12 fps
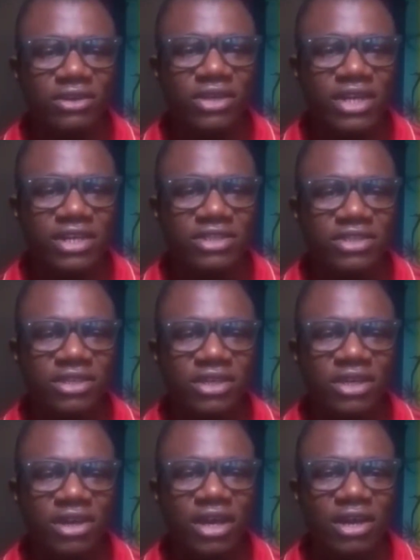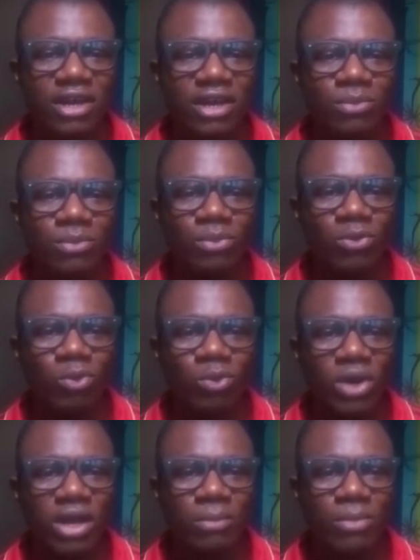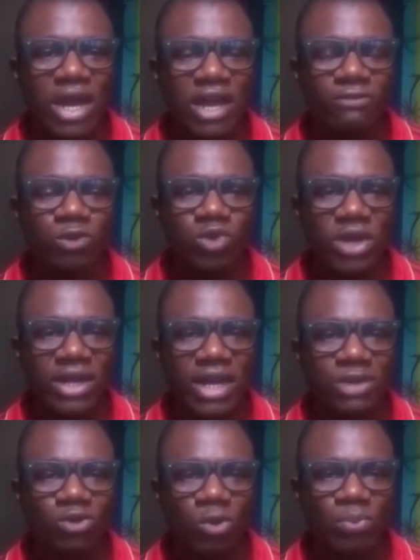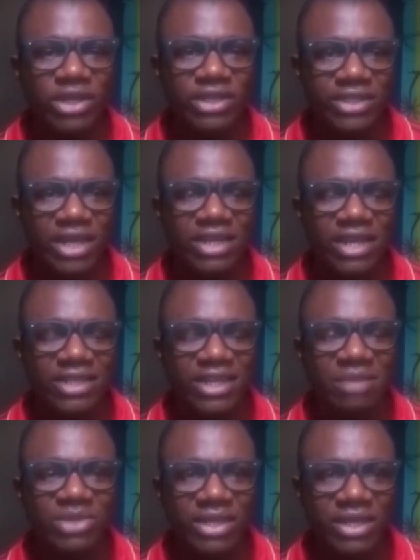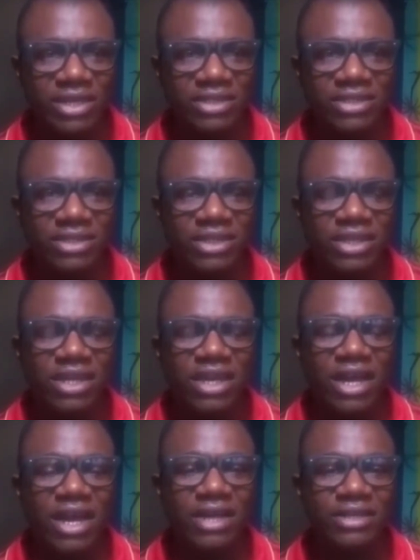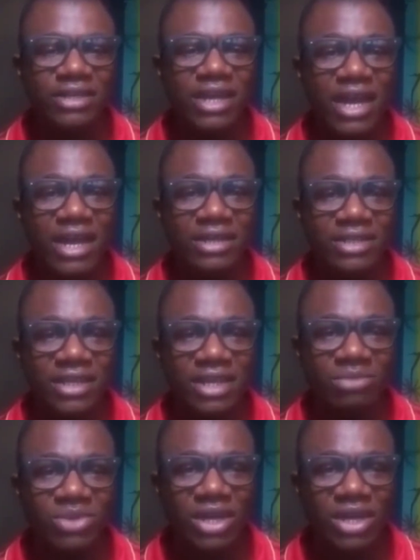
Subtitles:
rate my virtual card company charge. I tell them the rate, and I tell them